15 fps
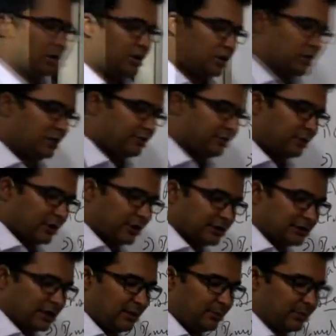Or for
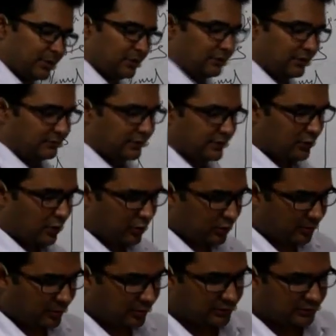example, when we
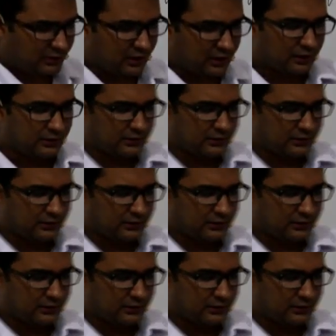talk about